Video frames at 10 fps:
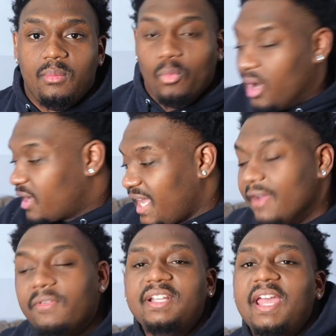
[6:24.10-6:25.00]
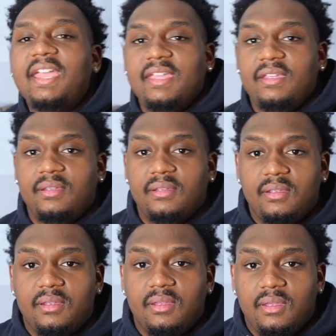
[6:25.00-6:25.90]
Work every day.
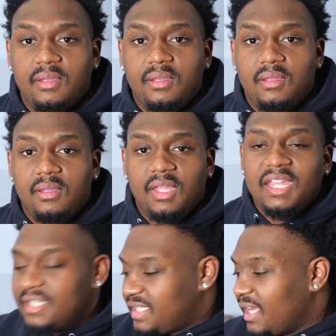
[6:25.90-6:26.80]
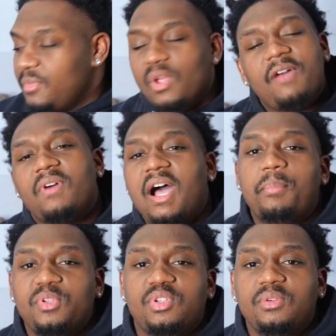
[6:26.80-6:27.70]
Anytime you have an
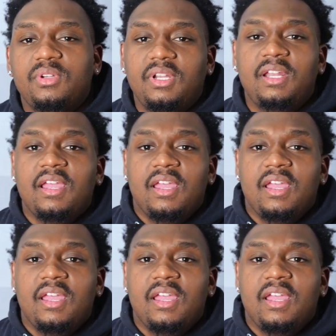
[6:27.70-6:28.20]
opportunity